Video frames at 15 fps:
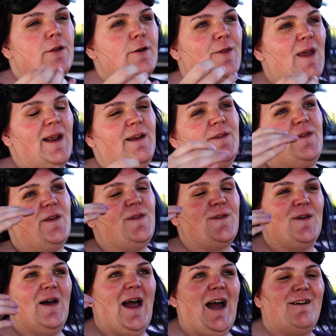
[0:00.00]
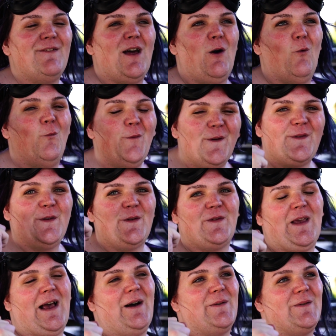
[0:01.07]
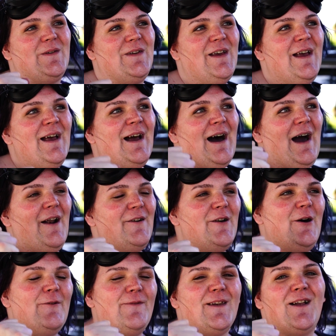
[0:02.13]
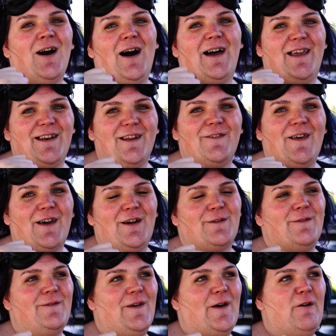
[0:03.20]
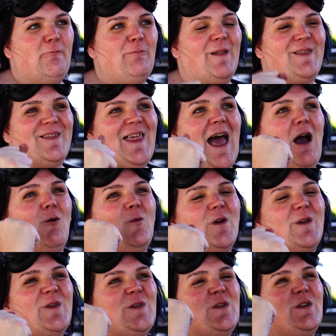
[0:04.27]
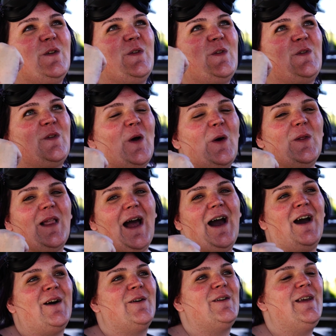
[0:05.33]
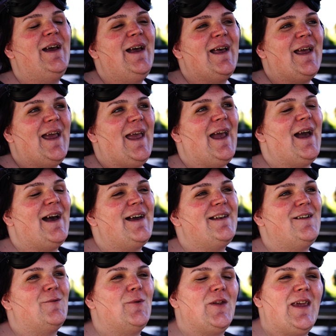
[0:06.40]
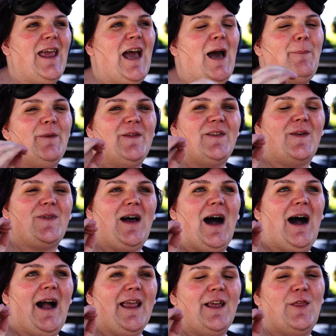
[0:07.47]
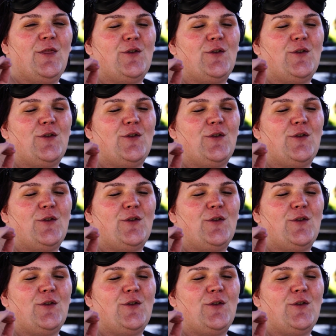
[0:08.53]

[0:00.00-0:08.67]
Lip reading: other thing is they still have that whistle sound. I don't know if we caught any of that on film, but that whistle is so loud. And it really happens at the high-end